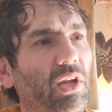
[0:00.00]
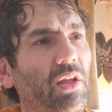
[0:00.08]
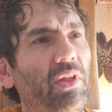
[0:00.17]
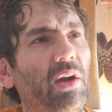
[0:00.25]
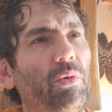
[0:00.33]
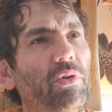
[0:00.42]

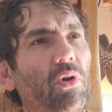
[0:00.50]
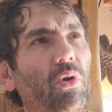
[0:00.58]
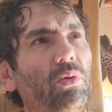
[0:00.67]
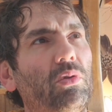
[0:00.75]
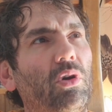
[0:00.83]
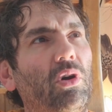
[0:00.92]
And that
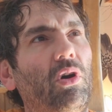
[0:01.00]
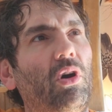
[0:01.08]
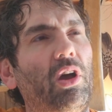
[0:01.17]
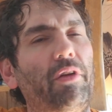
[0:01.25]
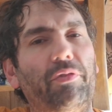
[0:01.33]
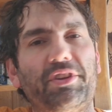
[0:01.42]

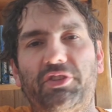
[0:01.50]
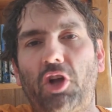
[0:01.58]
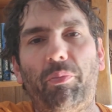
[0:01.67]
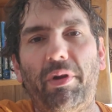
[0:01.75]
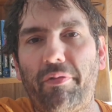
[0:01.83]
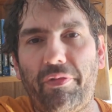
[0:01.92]
if we
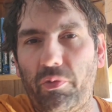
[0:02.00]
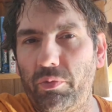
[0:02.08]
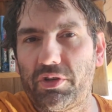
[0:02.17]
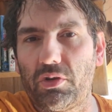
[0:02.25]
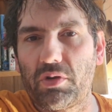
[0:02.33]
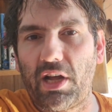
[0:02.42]
stop everything
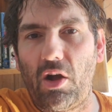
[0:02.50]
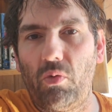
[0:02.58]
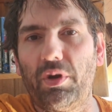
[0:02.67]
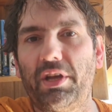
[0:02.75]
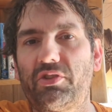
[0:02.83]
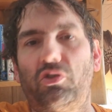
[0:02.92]
we do
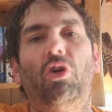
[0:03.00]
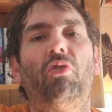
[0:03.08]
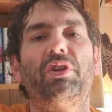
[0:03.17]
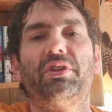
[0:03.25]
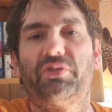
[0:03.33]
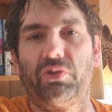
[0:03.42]
now, it's
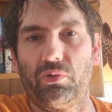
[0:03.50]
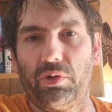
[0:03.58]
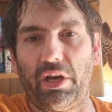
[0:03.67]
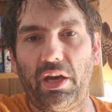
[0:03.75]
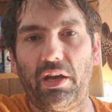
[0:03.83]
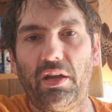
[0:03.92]
already too
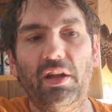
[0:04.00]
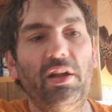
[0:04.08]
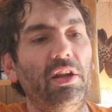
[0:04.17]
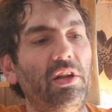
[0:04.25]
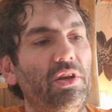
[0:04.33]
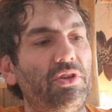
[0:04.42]
late.
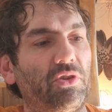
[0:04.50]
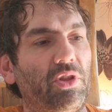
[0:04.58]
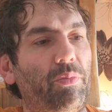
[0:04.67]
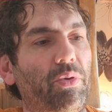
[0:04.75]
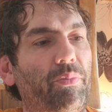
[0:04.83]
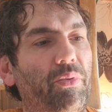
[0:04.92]
So
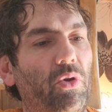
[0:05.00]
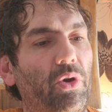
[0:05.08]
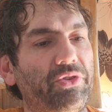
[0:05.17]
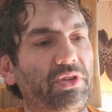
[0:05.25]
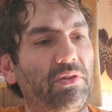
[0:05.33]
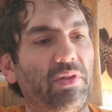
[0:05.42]
they're
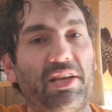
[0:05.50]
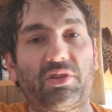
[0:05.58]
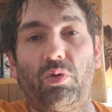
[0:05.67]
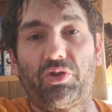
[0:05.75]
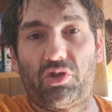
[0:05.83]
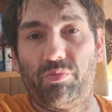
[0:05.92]
proposing,
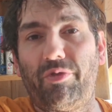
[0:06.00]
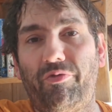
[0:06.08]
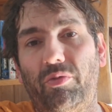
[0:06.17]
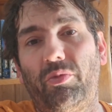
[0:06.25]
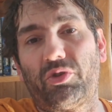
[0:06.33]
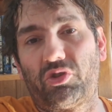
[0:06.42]
that's what some of
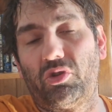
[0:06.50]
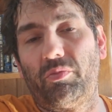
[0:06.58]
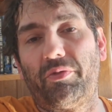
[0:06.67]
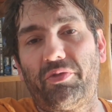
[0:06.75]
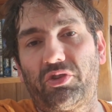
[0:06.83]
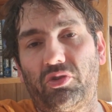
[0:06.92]

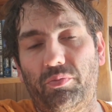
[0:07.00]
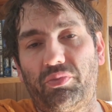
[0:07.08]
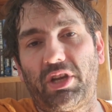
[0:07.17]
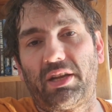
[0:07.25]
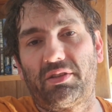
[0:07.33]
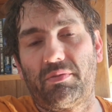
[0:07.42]
the
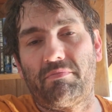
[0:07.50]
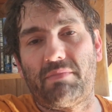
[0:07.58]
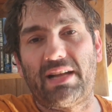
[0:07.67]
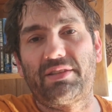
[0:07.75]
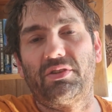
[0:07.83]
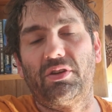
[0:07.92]
subject
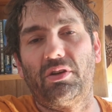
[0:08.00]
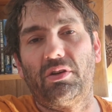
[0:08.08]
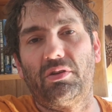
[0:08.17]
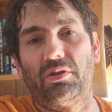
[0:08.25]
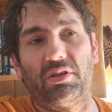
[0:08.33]
matter